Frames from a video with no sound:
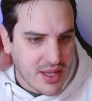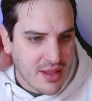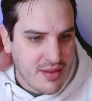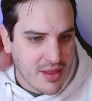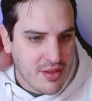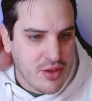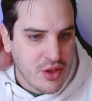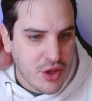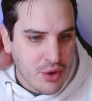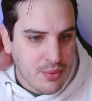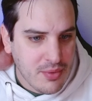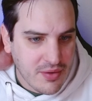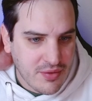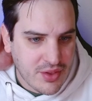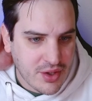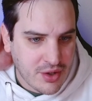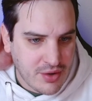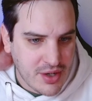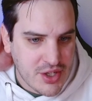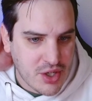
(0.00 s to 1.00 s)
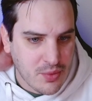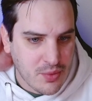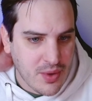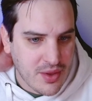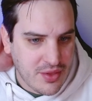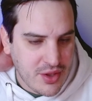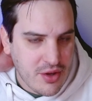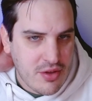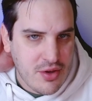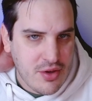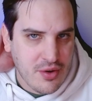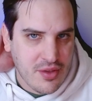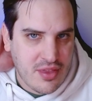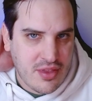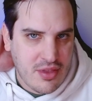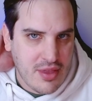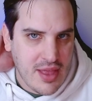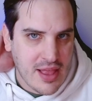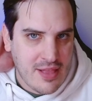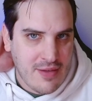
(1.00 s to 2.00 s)
It says you move the creature with you, so
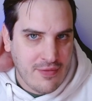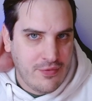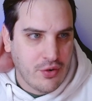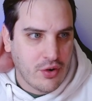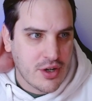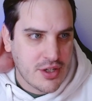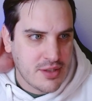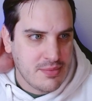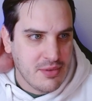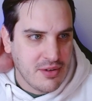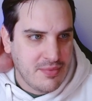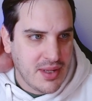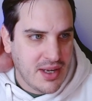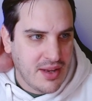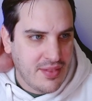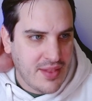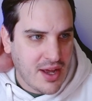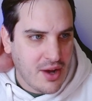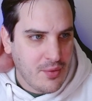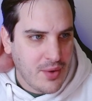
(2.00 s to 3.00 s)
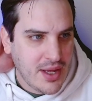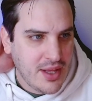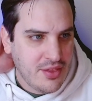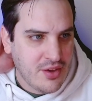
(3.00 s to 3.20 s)
it's forced movement in that way.